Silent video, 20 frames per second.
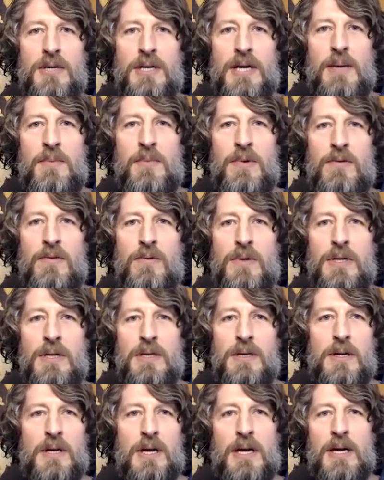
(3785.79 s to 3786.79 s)
type of,
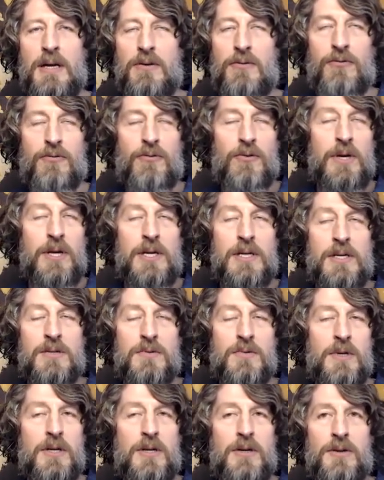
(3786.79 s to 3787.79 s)
we kind of freeze,
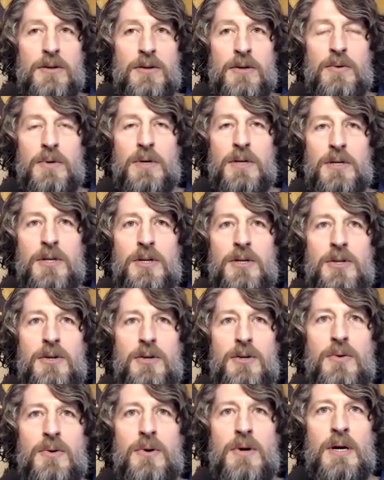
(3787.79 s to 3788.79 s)
we don't know what to
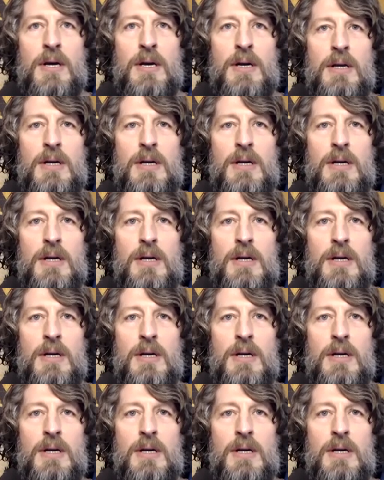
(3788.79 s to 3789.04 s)
do.